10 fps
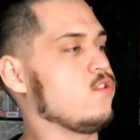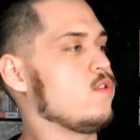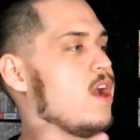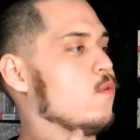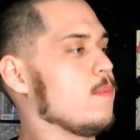do
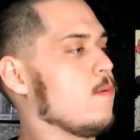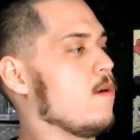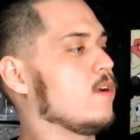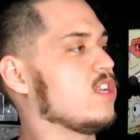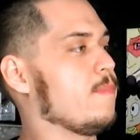not remember
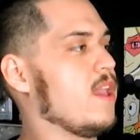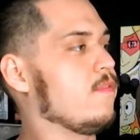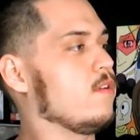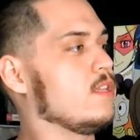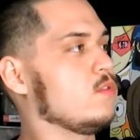how much I
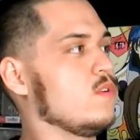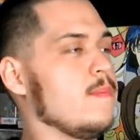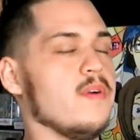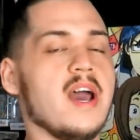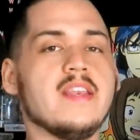paid for this
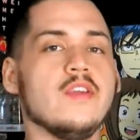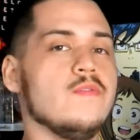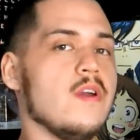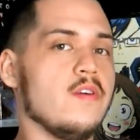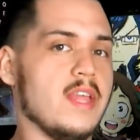one, but I do
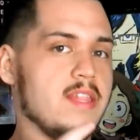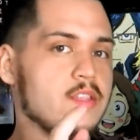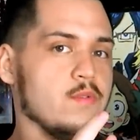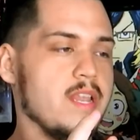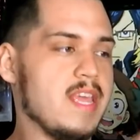know that
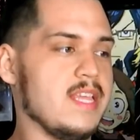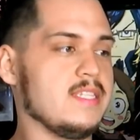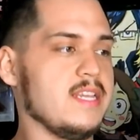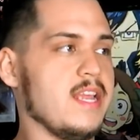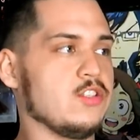this one
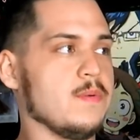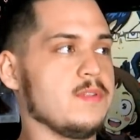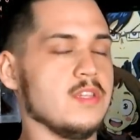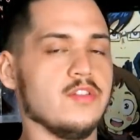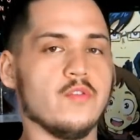is in a trip
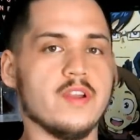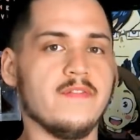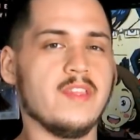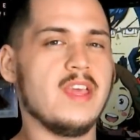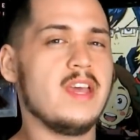to the
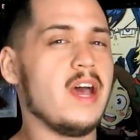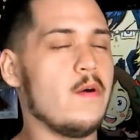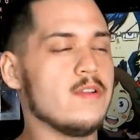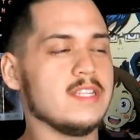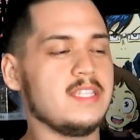thrift. I
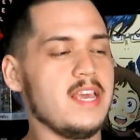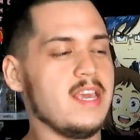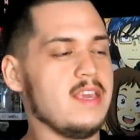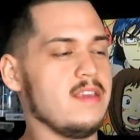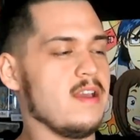want to
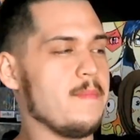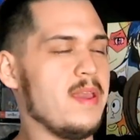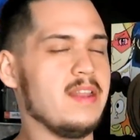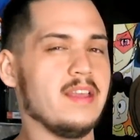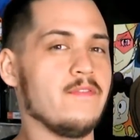say I
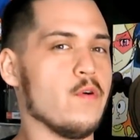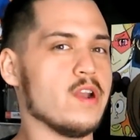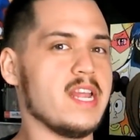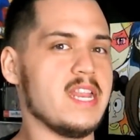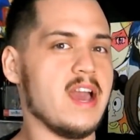paid like
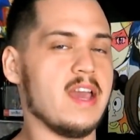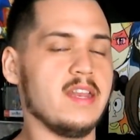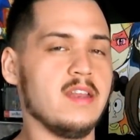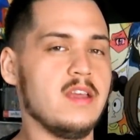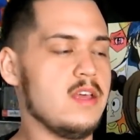
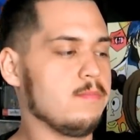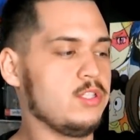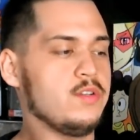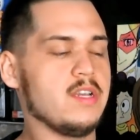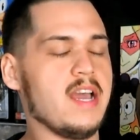$4.99,
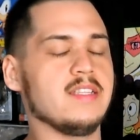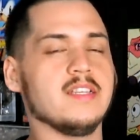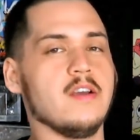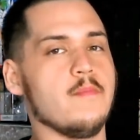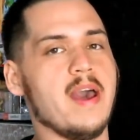but you guys
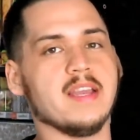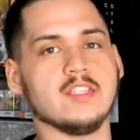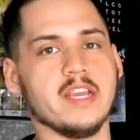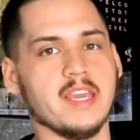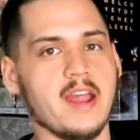can go back and
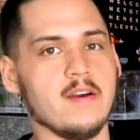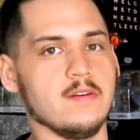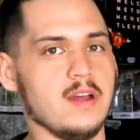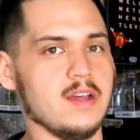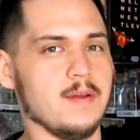check it
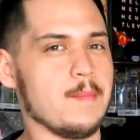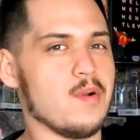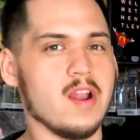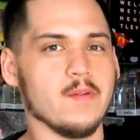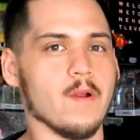out. Uh, I'm
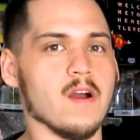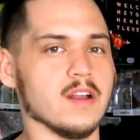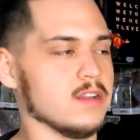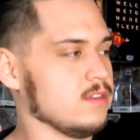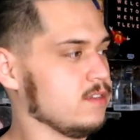probably wrong.